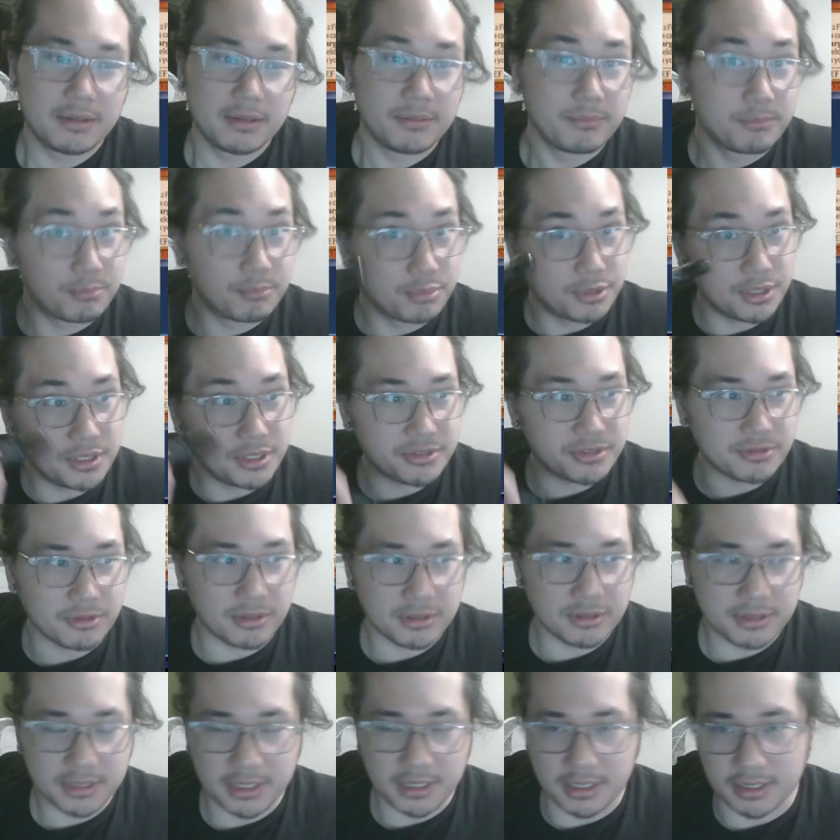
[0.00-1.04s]
Pretty
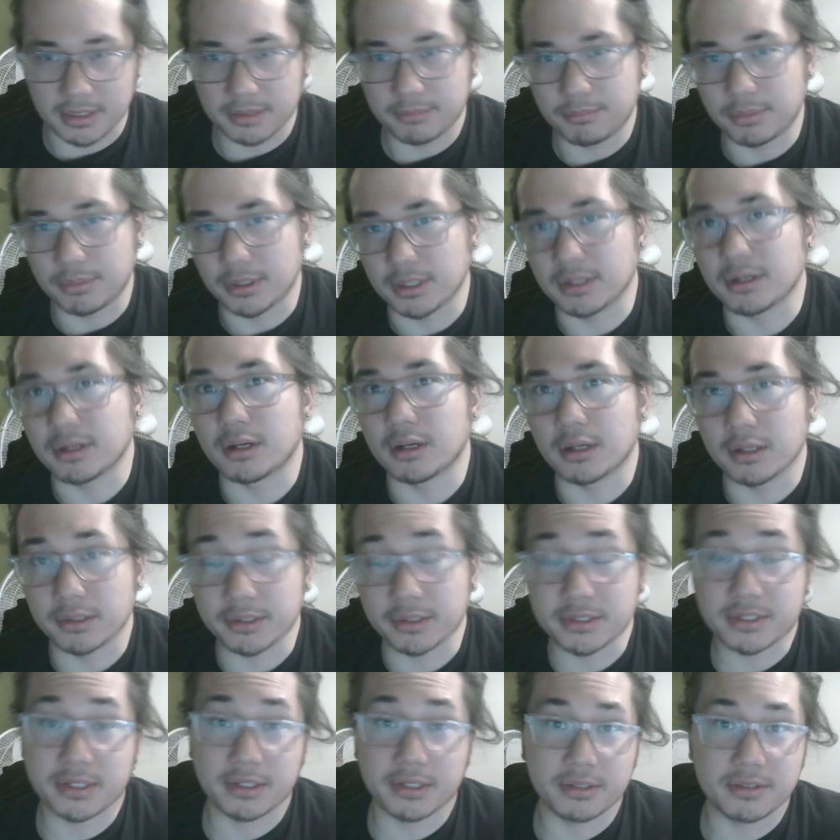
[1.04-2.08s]
strong deck, but
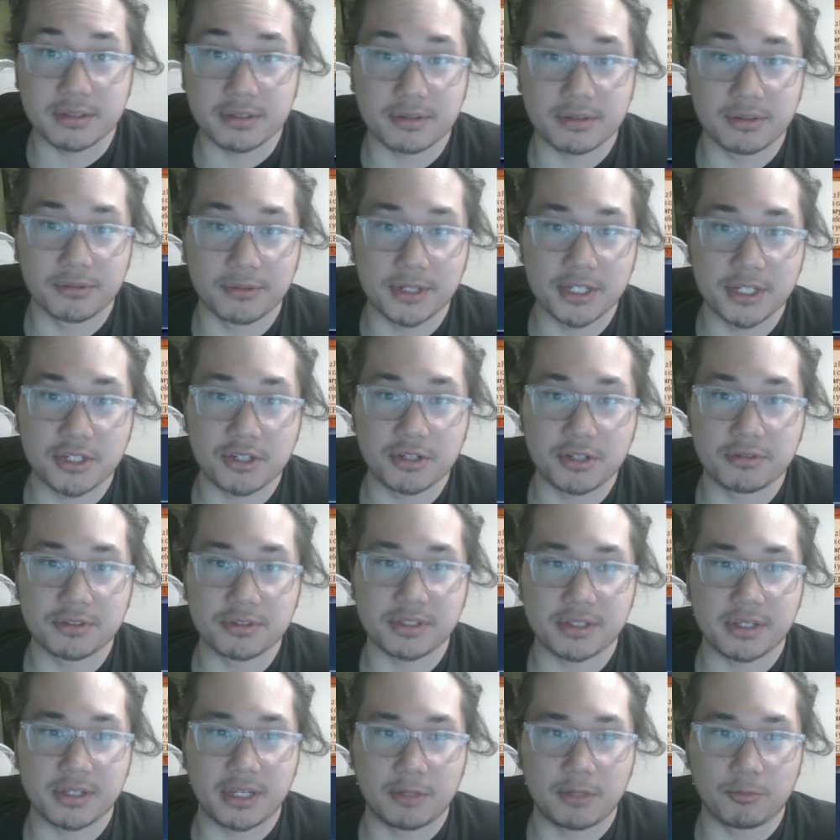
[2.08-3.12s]
let's get into the ratios
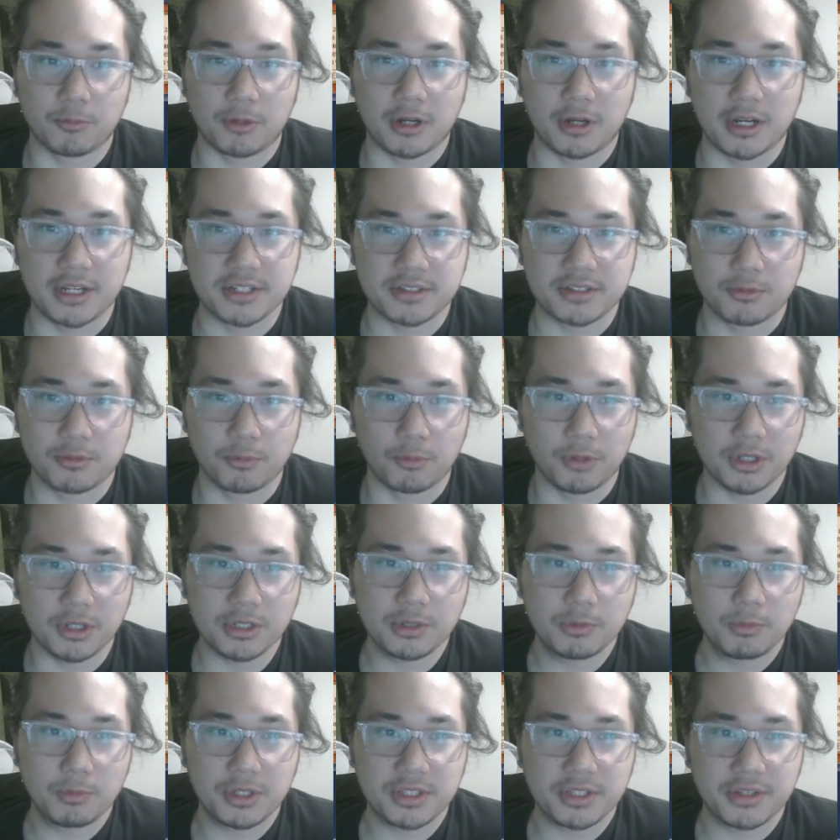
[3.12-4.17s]
and why. So one
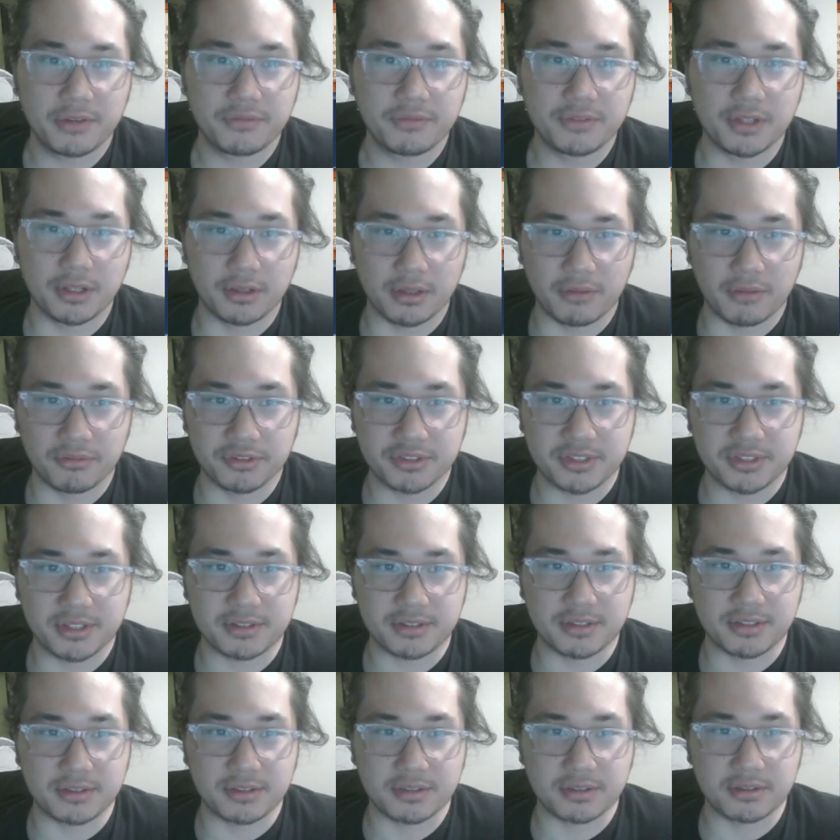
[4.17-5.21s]
and one of the level
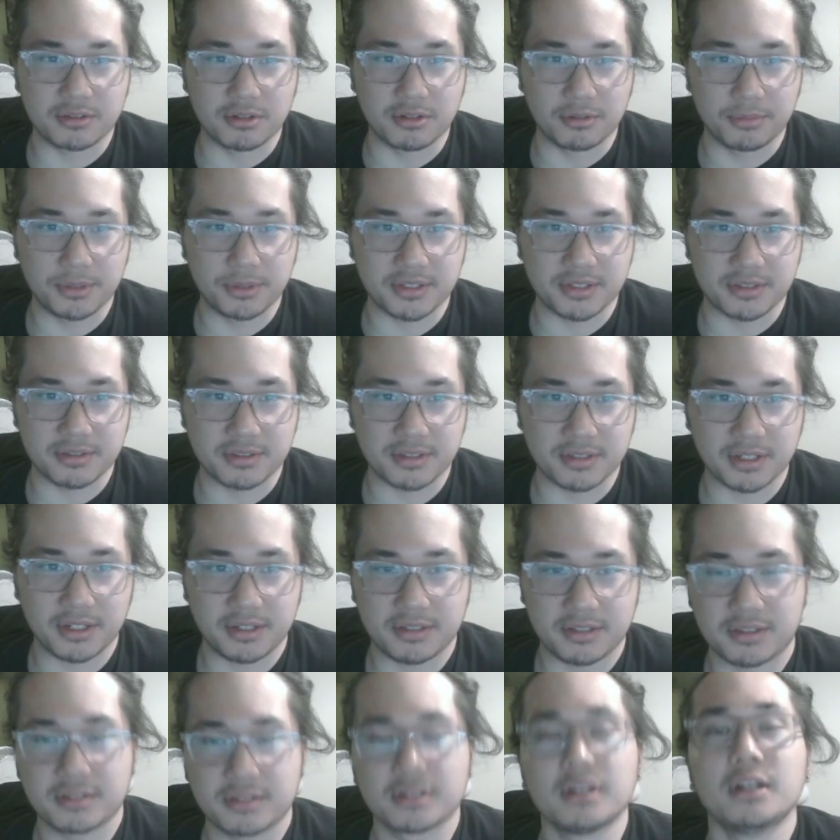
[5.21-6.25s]
6s, Snopius and
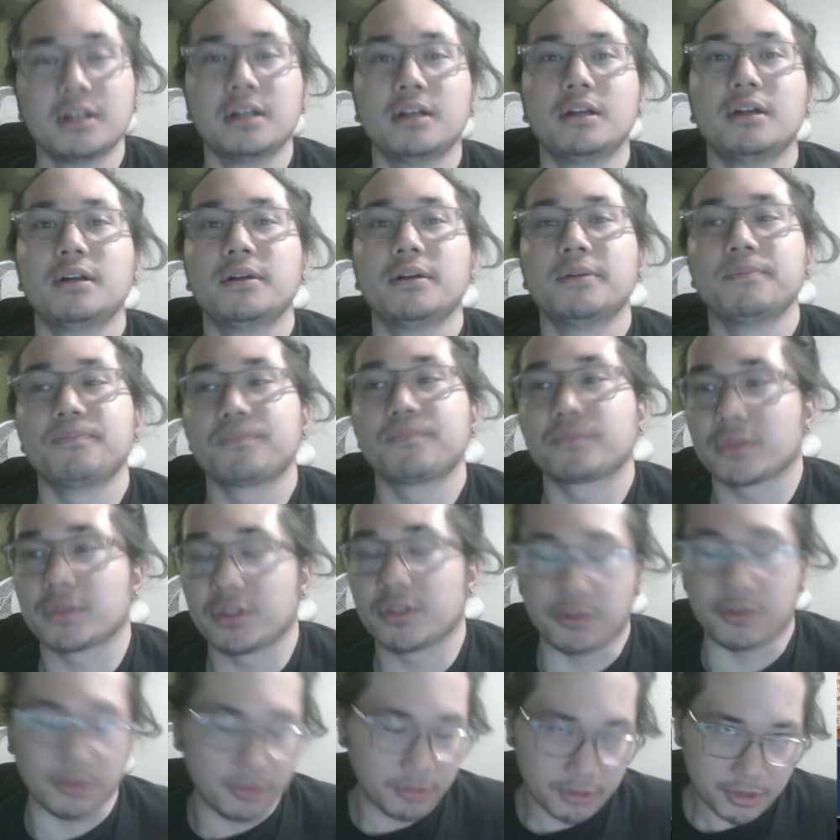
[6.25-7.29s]
Sykes.
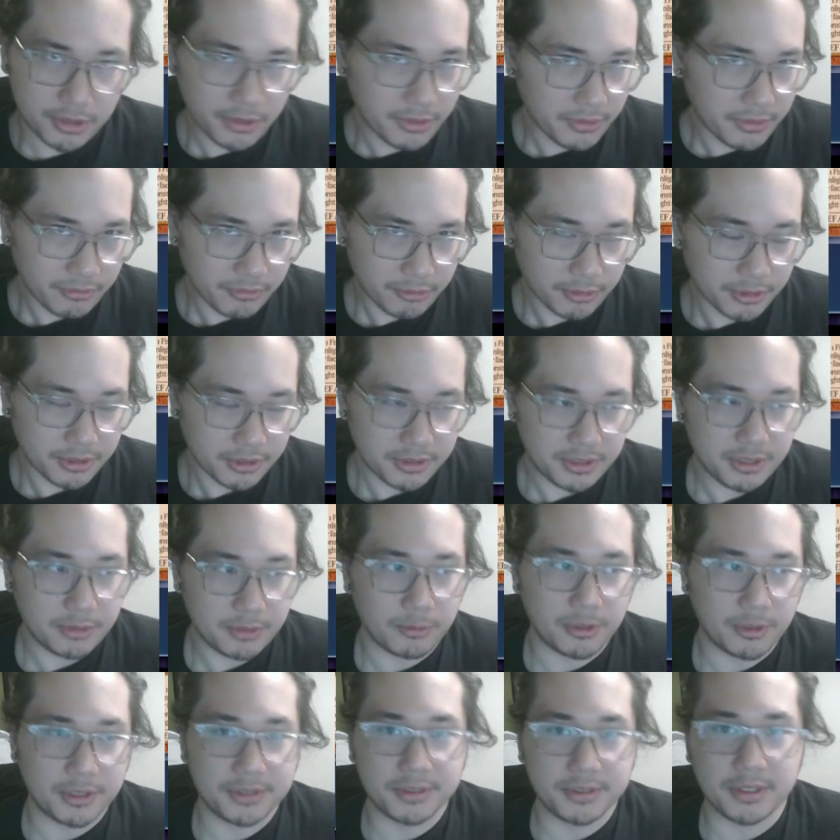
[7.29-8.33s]
Only ever really need
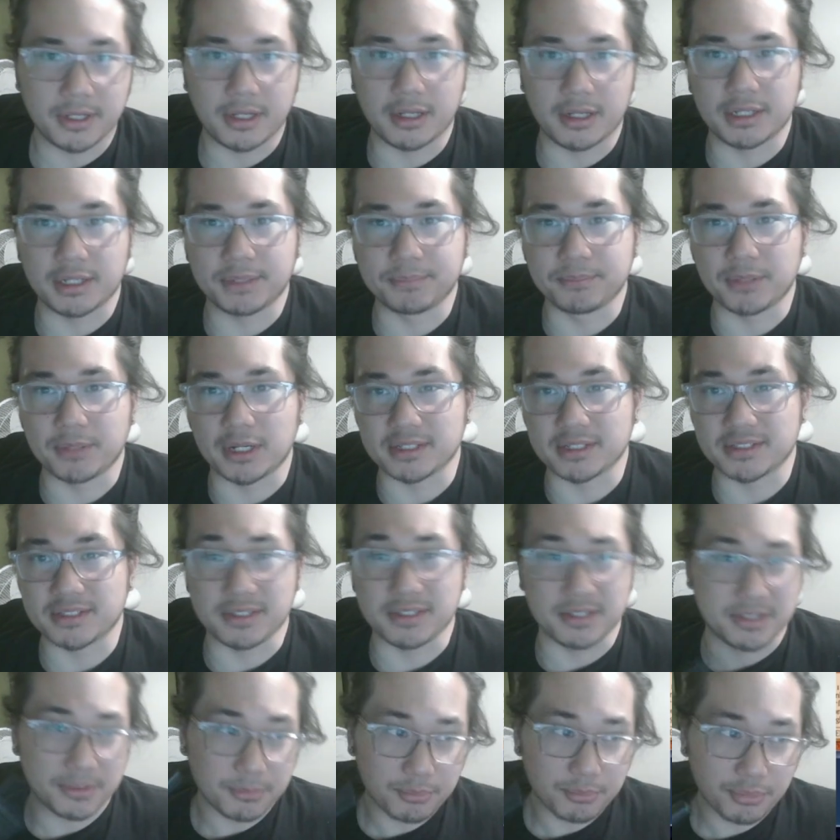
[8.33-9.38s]
one.
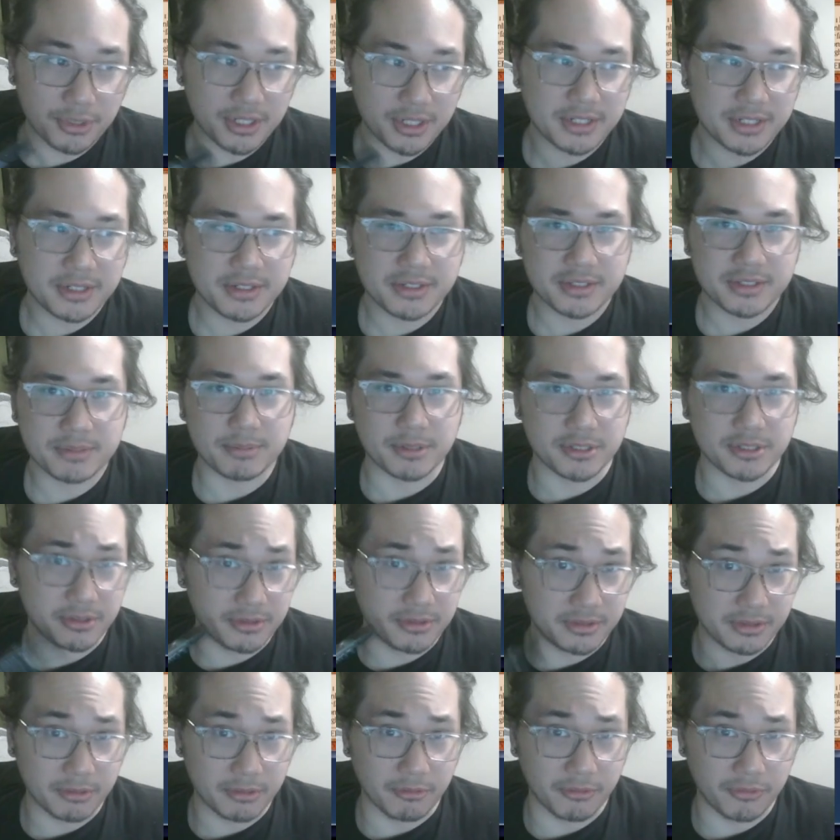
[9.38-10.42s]
Honestly, it's a brick, especially in a
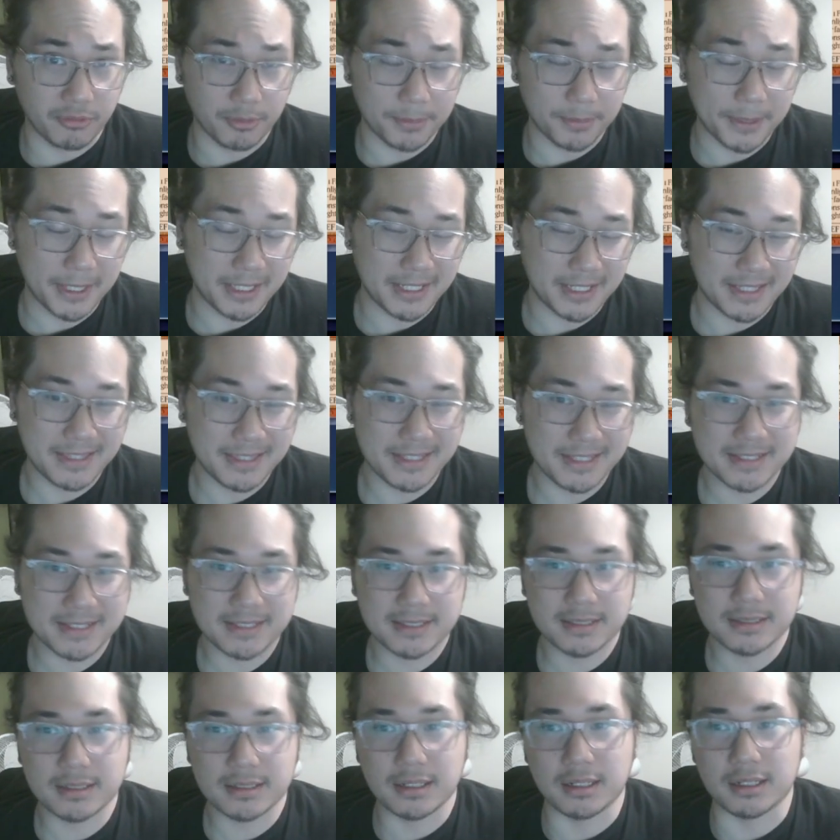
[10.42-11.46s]
slower format like
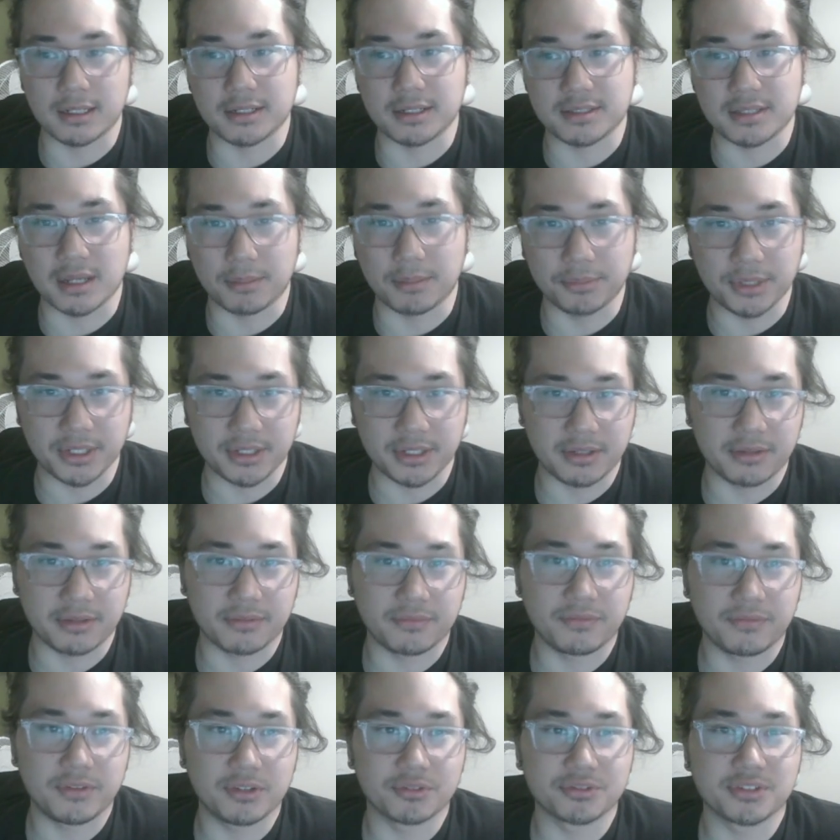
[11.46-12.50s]
this. Top decking, it
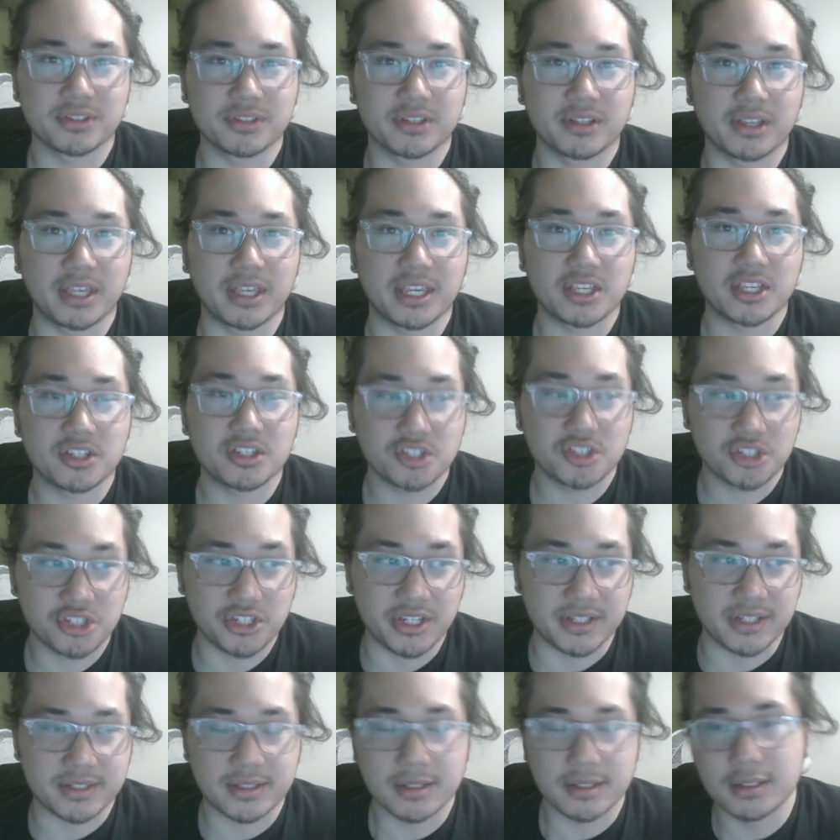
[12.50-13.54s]
feels like
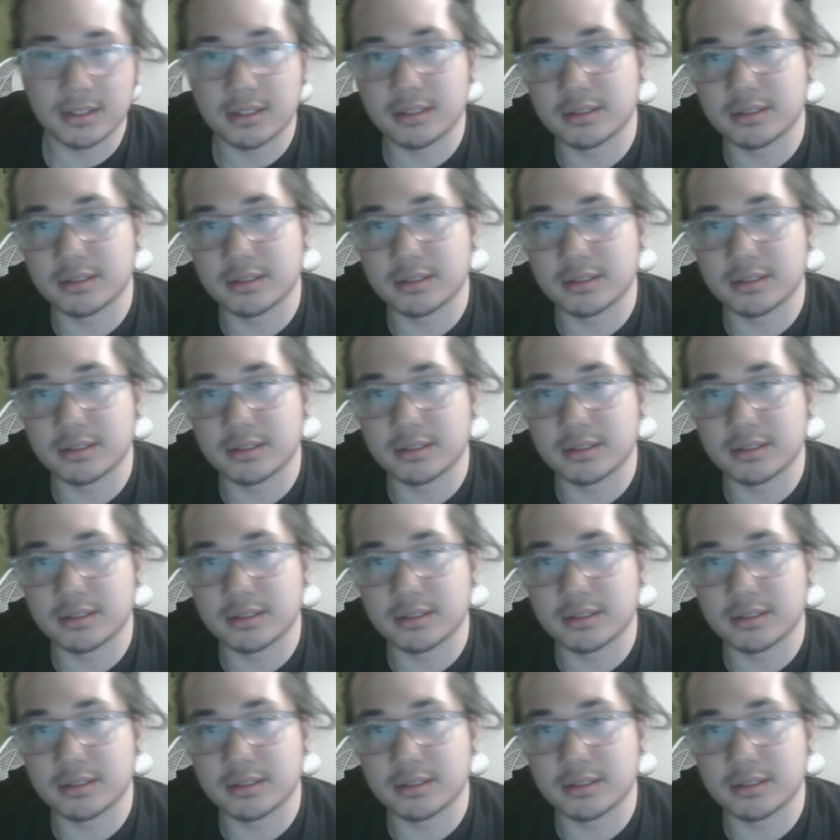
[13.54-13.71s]
shit.